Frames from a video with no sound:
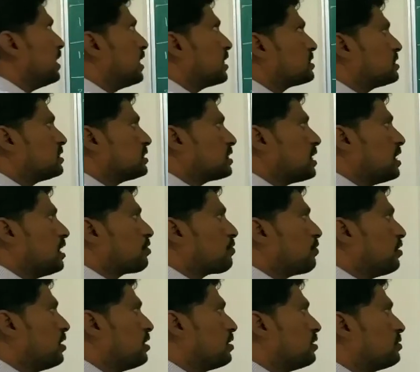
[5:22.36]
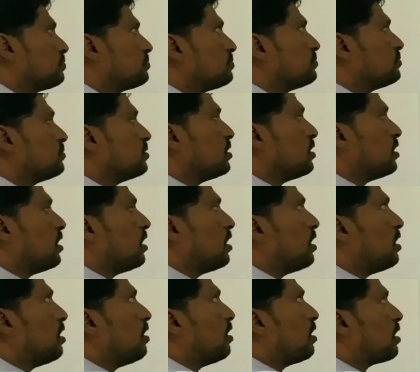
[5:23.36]
Next class 1.
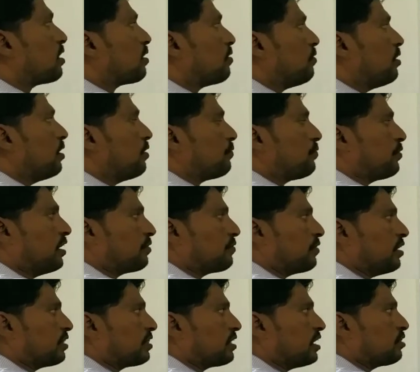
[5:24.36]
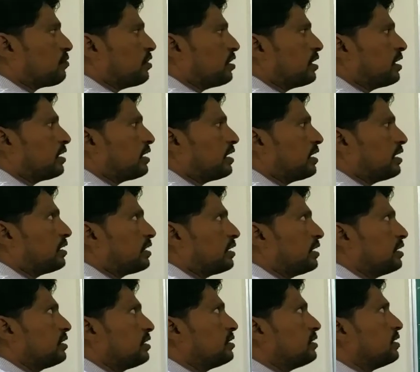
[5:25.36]
Frequency is
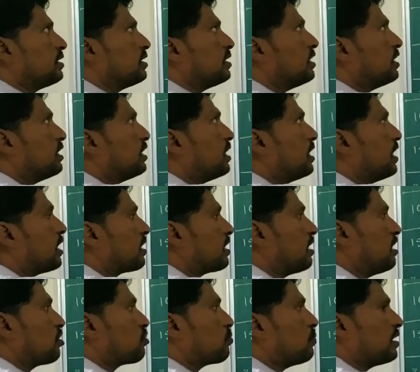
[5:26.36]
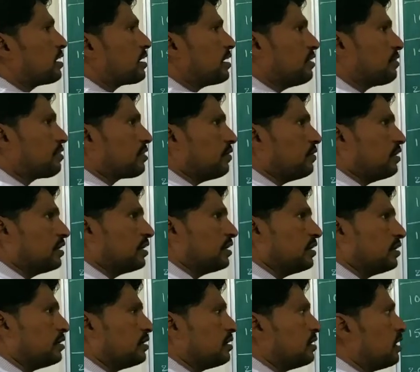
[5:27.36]
110. Class mark is
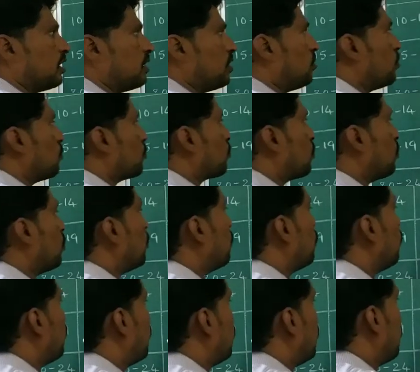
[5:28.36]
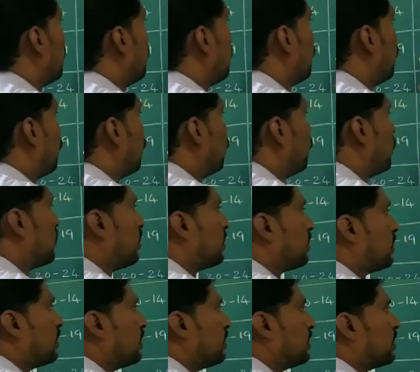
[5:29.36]
17. So
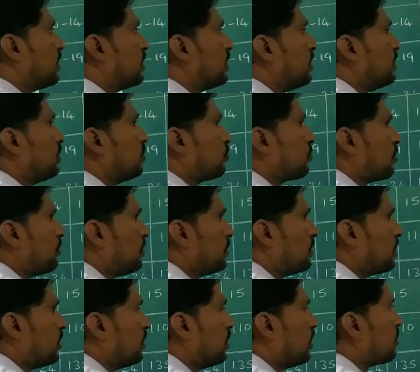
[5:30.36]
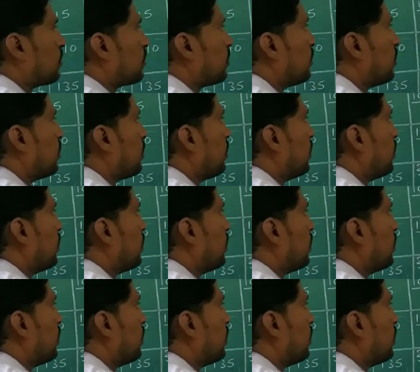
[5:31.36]
110 into 17 is